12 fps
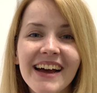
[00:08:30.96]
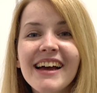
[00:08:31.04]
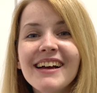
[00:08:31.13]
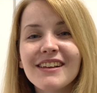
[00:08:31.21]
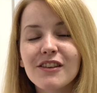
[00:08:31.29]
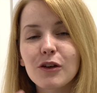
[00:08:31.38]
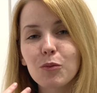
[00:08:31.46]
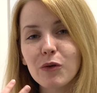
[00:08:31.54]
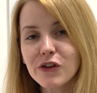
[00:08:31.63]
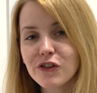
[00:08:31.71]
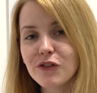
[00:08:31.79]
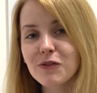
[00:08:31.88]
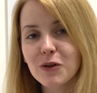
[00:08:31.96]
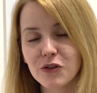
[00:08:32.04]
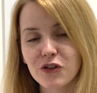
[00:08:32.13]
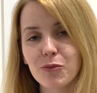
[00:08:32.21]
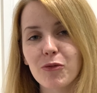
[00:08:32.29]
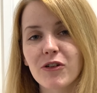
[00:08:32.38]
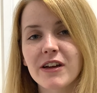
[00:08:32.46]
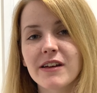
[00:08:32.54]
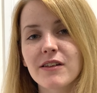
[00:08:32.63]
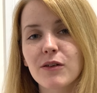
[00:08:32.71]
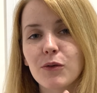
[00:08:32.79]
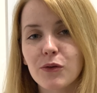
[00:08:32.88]
So once you've launched a
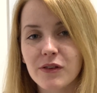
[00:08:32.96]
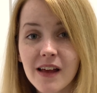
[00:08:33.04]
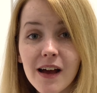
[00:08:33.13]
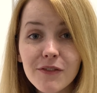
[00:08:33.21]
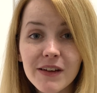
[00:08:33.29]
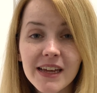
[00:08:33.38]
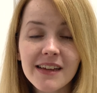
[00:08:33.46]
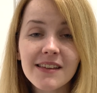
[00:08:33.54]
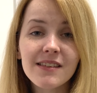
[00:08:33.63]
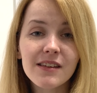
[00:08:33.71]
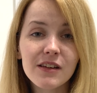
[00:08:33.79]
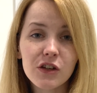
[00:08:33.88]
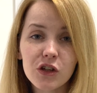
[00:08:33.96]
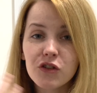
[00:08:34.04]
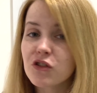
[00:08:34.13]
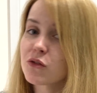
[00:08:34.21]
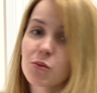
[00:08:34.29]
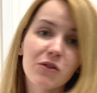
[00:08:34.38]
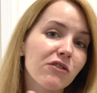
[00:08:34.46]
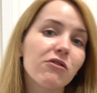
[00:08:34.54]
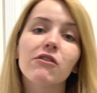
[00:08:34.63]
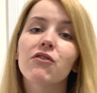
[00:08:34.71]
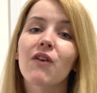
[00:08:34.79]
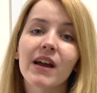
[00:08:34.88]
product or service, you just want to
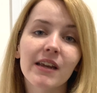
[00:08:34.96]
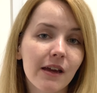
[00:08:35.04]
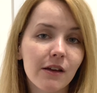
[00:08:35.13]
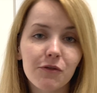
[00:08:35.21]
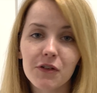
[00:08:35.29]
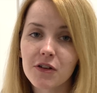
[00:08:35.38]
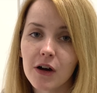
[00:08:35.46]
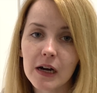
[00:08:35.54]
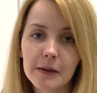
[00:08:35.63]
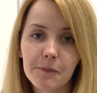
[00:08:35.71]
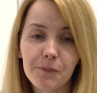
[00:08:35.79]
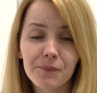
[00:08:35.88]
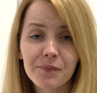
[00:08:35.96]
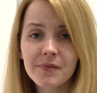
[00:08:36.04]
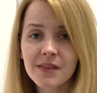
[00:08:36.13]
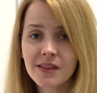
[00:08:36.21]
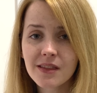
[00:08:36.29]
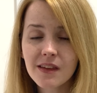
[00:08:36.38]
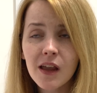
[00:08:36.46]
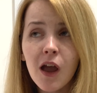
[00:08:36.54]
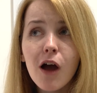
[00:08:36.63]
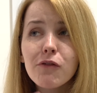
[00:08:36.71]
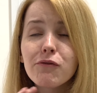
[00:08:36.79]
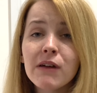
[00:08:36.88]
refine it over time.
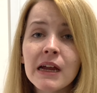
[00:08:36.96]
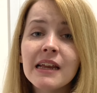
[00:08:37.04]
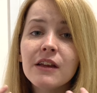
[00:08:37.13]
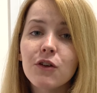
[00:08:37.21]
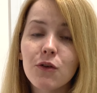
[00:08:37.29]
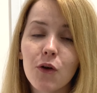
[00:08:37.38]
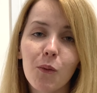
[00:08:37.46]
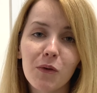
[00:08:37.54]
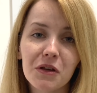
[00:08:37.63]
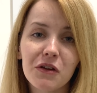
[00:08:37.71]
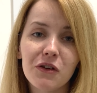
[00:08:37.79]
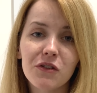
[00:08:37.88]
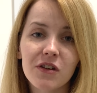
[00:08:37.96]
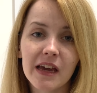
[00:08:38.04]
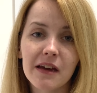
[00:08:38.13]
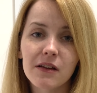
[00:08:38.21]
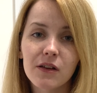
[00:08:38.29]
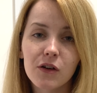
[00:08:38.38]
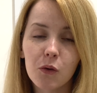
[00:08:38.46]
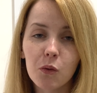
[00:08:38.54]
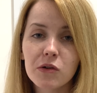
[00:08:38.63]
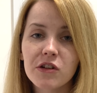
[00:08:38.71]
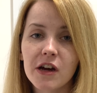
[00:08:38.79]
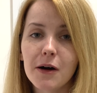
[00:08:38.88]
I really do not want you to get
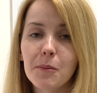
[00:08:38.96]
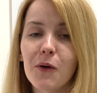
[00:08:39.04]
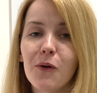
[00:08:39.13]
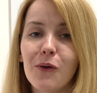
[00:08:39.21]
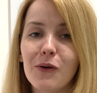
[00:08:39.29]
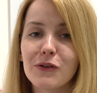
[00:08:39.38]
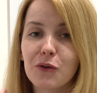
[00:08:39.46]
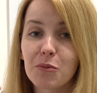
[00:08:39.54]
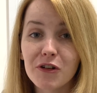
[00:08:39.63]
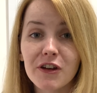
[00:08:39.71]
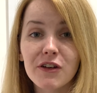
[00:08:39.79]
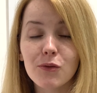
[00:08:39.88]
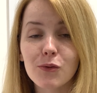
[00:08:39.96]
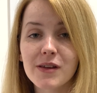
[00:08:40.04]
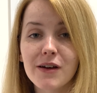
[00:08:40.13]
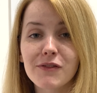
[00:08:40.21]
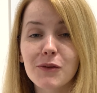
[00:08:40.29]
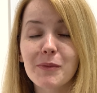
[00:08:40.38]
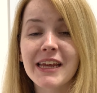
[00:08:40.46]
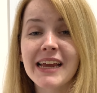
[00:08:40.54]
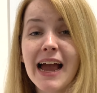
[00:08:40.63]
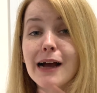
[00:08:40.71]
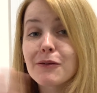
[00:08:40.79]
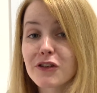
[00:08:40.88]
caught up on your product or service being
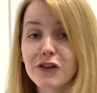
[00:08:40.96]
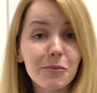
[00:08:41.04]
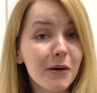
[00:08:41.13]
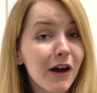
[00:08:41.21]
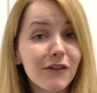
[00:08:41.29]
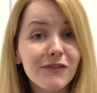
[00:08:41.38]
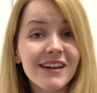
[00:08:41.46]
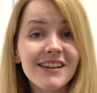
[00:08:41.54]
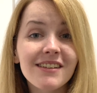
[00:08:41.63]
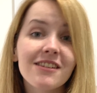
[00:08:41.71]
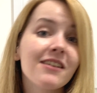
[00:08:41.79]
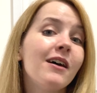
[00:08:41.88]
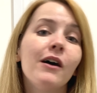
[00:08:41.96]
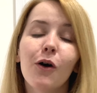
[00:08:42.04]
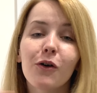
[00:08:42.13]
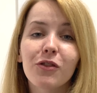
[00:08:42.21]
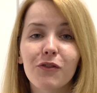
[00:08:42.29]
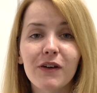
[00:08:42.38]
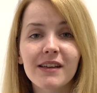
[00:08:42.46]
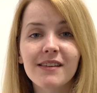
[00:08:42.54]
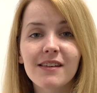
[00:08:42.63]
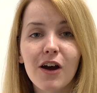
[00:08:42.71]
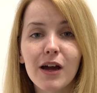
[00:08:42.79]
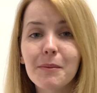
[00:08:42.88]
absolutely perfect on the first
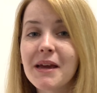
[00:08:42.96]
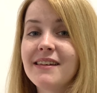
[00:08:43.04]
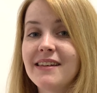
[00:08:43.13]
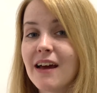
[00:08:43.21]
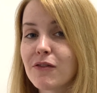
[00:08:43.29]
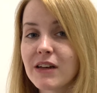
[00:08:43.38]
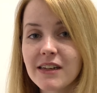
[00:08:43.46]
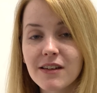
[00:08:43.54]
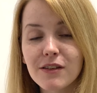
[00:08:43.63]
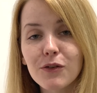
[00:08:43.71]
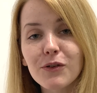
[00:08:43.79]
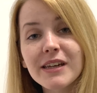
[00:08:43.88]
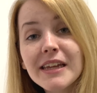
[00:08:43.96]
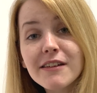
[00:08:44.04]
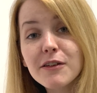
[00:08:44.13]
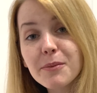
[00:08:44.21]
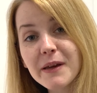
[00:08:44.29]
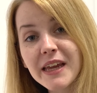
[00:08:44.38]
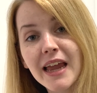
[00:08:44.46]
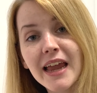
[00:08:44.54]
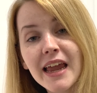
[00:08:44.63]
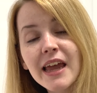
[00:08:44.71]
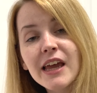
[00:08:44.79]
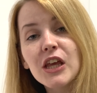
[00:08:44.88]
time. It definitely does not need to
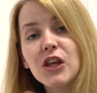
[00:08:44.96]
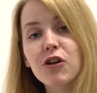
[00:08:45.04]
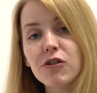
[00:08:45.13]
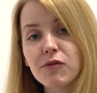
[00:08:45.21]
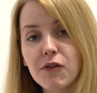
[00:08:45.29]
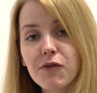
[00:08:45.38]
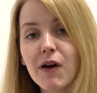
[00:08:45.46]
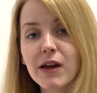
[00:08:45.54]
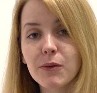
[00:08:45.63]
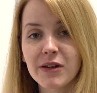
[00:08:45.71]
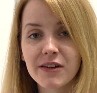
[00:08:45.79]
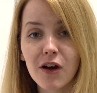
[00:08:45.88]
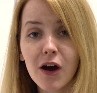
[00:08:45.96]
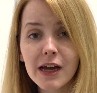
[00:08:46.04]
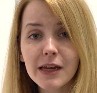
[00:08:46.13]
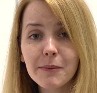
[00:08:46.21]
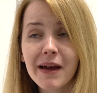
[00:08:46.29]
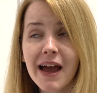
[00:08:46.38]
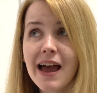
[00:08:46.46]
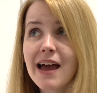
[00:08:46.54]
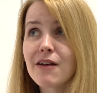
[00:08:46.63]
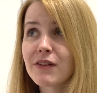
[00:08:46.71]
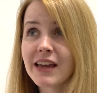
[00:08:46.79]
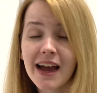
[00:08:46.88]
be. You can refine with time.
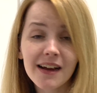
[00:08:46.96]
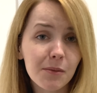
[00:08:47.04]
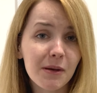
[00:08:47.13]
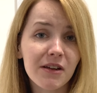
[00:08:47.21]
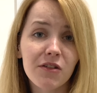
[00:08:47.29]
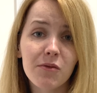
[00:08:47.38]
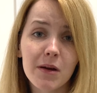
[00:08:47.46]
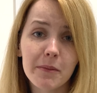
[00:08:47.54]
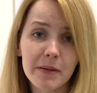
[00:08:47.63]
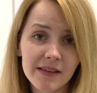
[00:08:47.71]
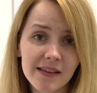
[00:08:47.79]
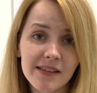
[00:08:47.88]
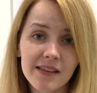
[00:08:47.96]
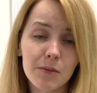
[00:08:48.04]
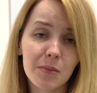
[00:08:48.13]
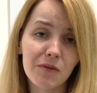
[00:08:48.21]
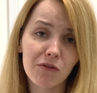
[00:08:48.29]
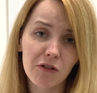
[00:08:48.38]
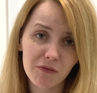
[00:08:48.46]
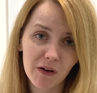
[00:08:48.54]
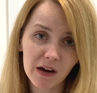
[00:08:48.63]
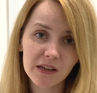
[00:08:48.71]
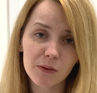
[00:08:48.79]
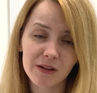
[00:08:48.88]
Every aspect of my business has been
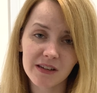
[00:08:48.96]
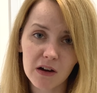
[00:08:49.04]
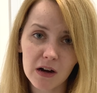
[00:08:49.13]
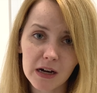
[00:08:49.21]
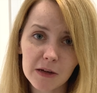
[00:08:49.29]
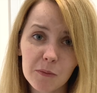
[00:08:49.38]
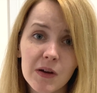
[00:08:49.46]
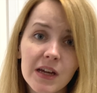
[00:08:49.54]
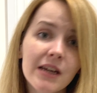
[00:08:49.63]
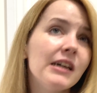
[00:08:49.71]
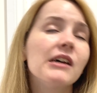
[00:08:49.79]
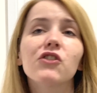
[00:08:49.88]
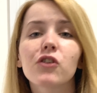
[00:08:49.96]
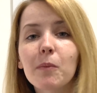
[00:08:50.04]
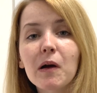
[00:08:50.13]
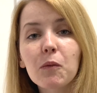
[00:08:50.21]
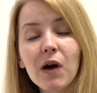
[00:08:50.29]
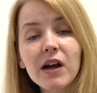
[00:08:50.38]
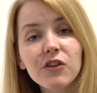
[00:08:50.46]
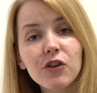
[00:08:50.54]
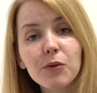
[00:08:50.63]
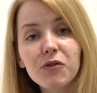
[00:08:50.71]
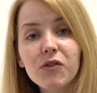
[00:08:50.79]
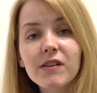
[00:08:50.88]
refined with time. So my
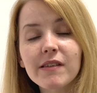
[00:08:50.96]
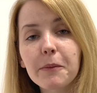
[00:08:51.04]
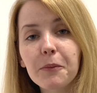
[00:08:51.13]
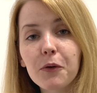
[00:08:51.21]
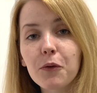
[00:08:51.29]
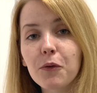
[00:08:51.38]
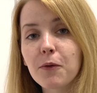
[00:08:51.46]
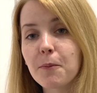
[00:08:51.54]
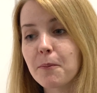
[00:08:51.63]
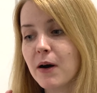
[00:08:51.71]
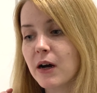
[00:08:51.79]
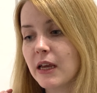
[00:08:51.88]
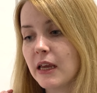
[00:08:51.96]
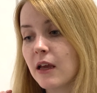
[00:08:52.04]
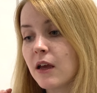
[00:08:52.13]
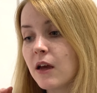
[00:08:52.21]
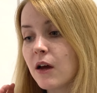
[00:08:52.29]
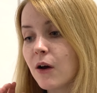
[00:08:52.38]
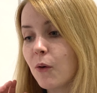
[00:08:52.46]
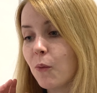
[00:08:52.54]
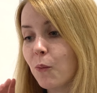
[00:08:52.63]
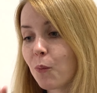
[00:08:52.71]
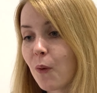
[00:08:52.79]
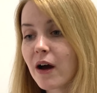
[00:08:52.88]
workshops, for example, my
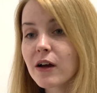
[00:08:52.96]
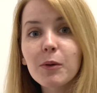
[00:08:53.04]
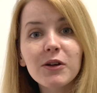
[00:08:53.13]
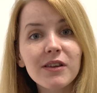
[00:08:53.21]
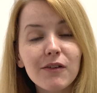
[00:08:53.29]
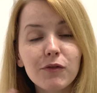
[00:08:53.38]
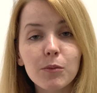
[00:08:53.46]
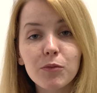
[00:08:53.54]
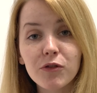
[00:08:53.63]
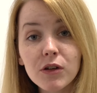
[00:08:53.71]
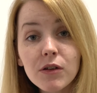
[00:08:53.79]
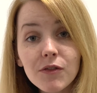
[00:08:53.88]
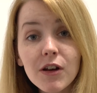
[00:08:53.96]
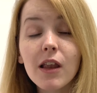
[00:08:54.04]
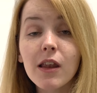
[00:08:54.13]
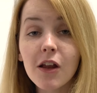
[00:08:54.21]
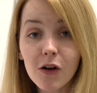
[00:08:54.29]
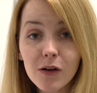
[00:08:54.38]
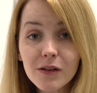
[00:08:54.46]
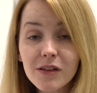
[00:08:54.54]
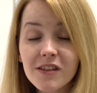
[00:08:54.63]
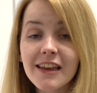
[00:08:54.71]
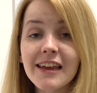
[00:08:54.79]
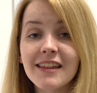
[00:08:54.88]
workbooks have improved a
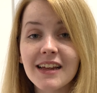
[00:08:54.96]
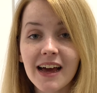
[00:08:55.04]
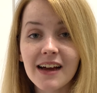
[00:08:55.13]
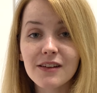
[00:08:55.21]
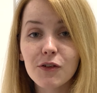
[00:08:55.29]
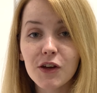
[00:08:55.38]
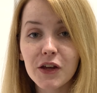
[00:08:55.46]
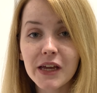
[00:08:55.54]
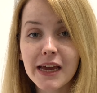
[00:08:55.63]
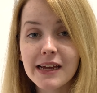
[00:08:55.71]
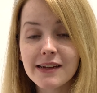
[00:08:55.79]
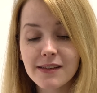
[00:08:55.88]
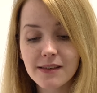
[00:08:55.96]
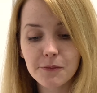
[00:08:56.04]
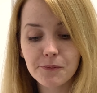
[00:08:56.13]
lot in the last few years.